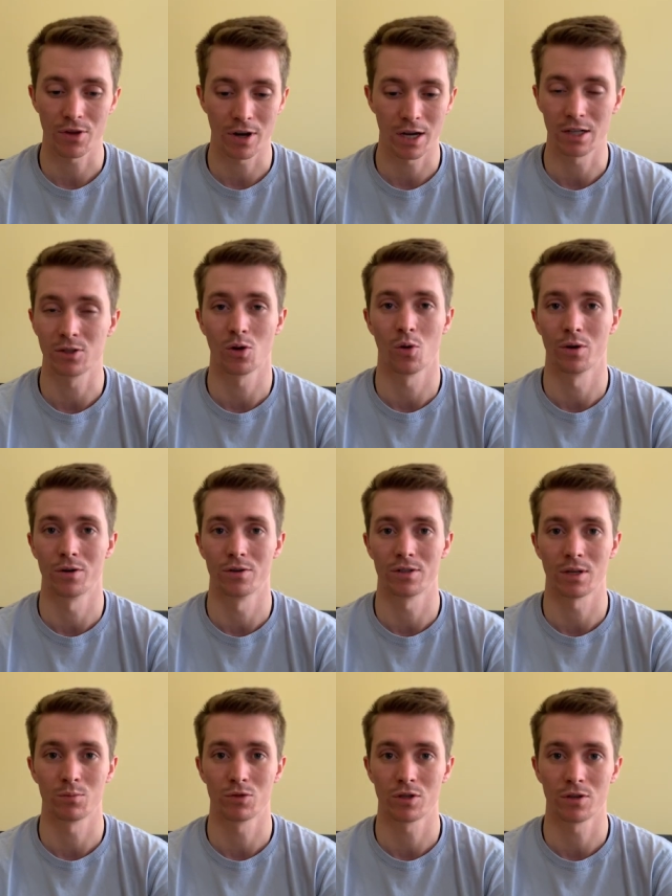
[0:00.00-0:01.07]
headquarters.
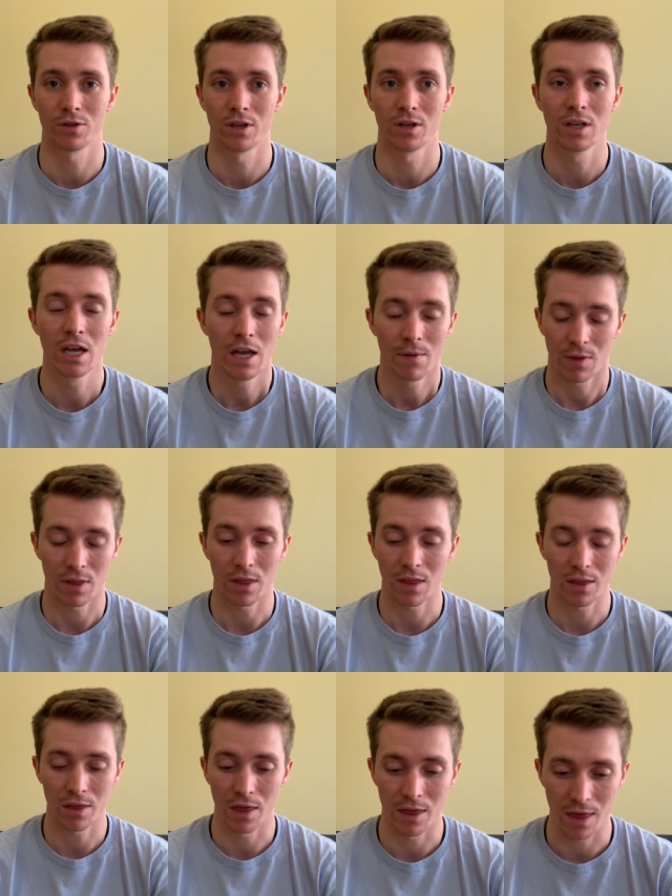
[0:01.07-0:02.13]
I'm sure that
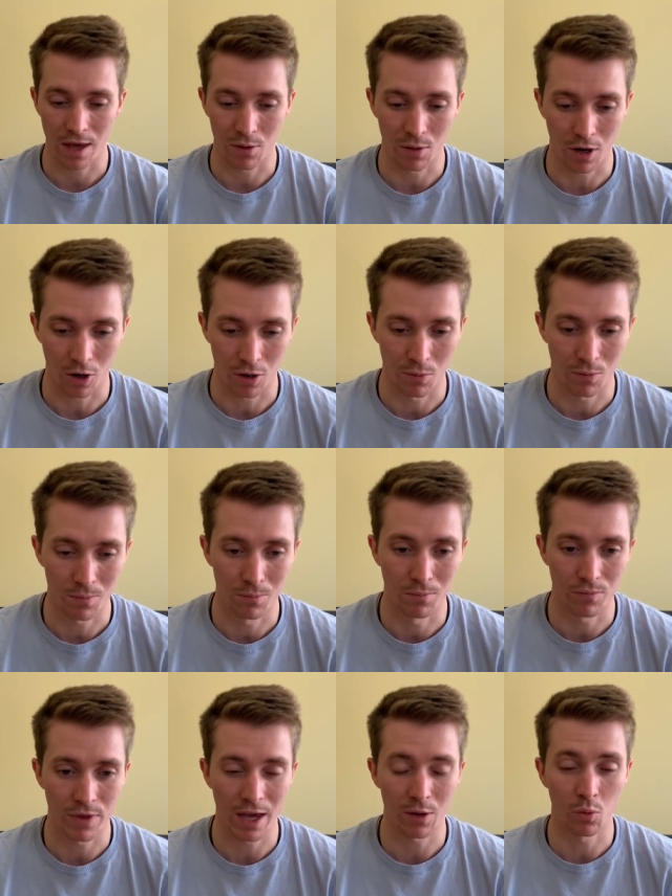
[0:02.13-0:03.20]

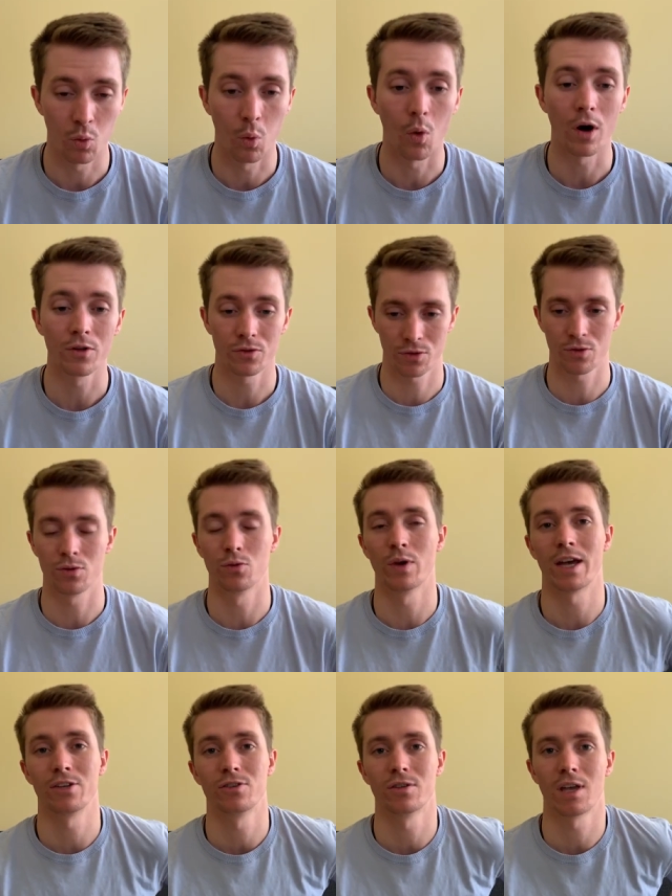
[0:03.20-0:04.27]
they want to
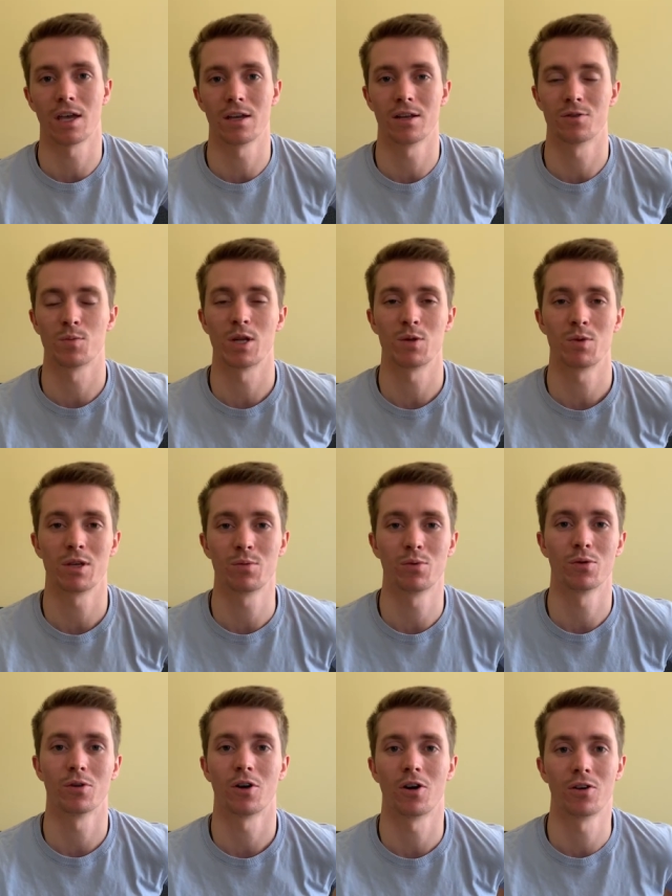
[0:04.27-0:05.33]
educate as many
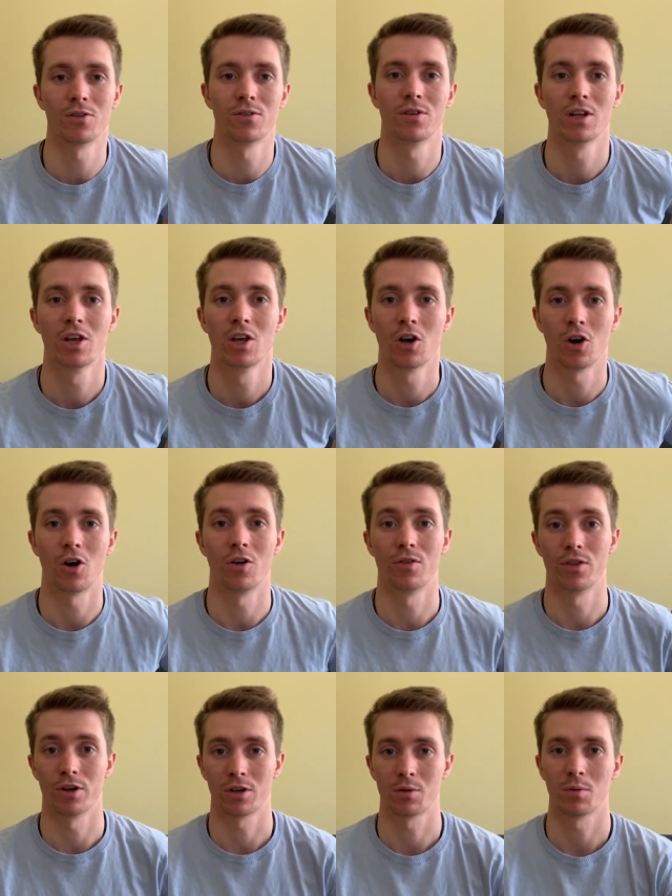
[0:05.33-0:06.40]
people on
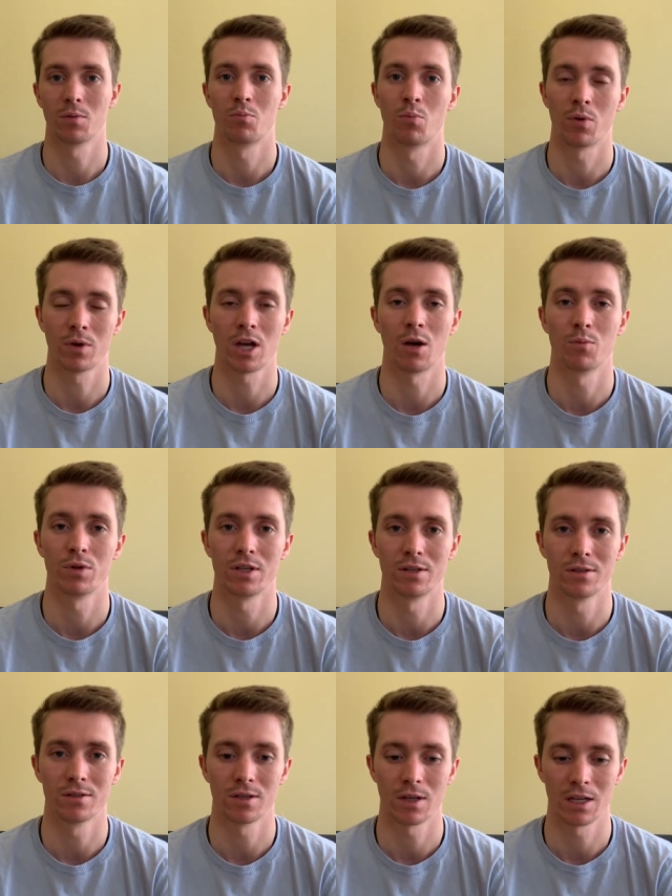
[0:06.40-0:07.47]
their
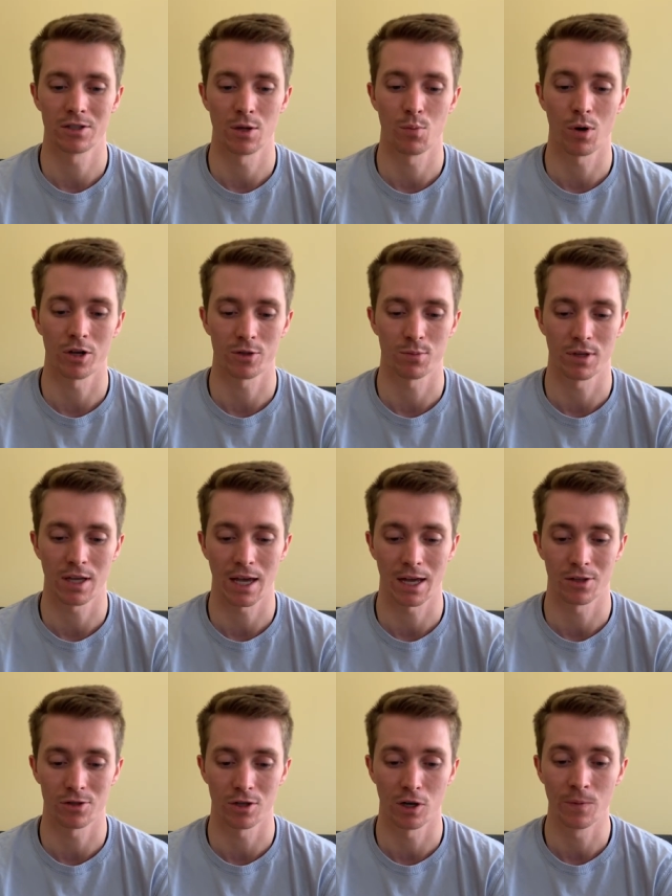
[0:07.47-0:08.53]
companies as they possibly
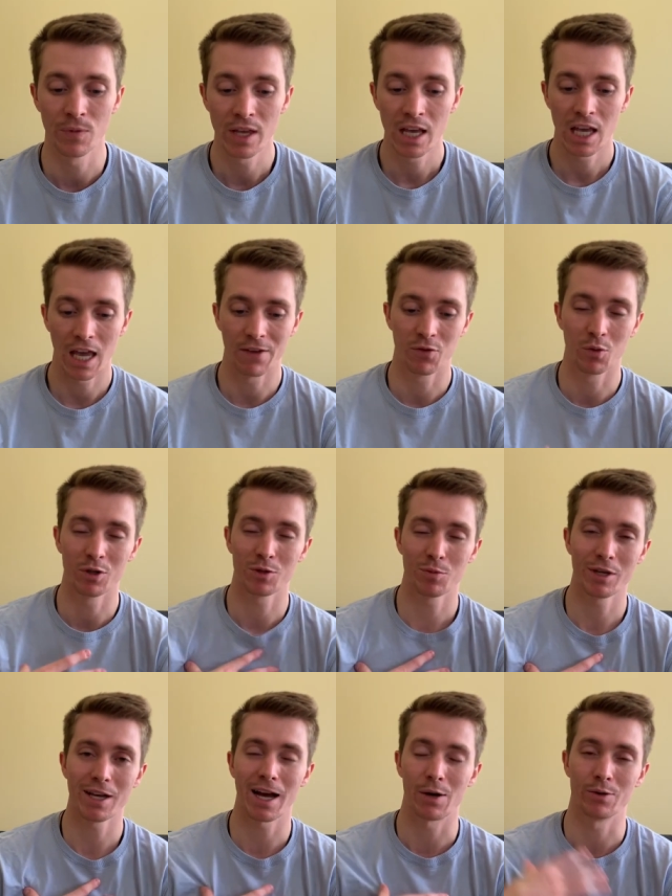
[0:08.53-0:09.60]
can. So if it was
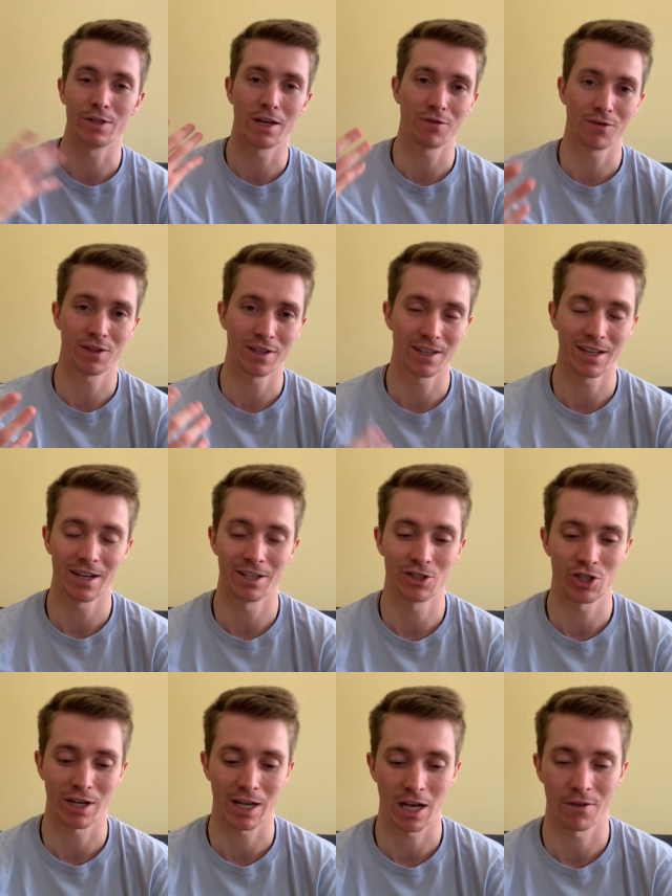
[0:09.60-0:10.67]
me, I would definitely
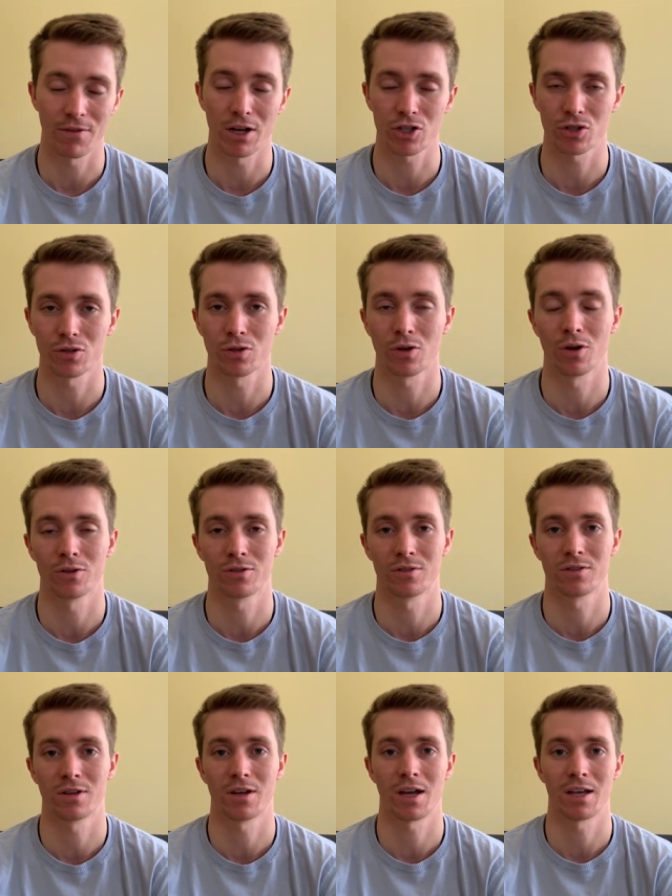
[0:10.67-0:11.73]
check out Vacheron
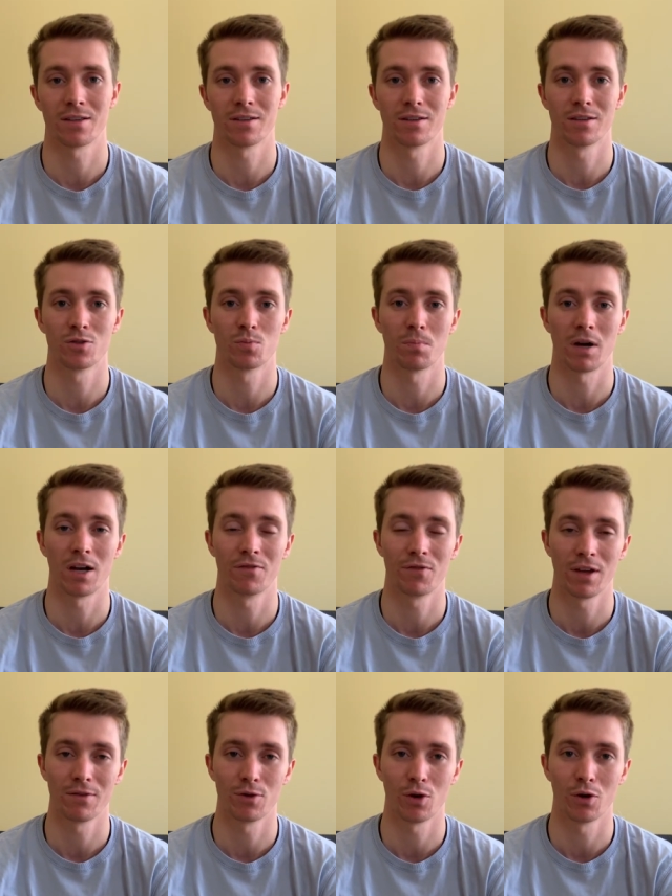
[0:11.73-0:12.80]
Constantin, as it is my
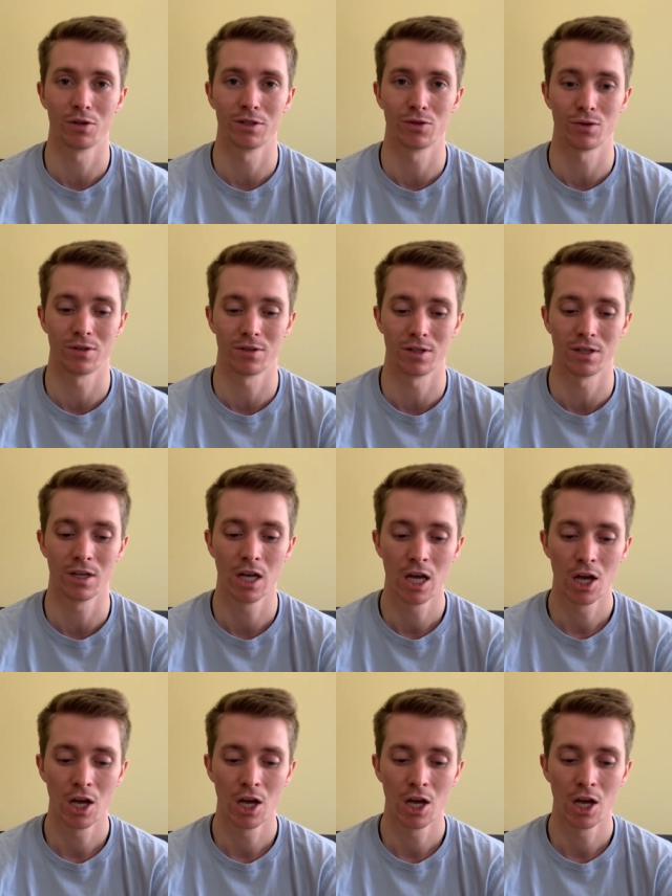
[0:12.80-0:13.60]
favorite Holy Trinity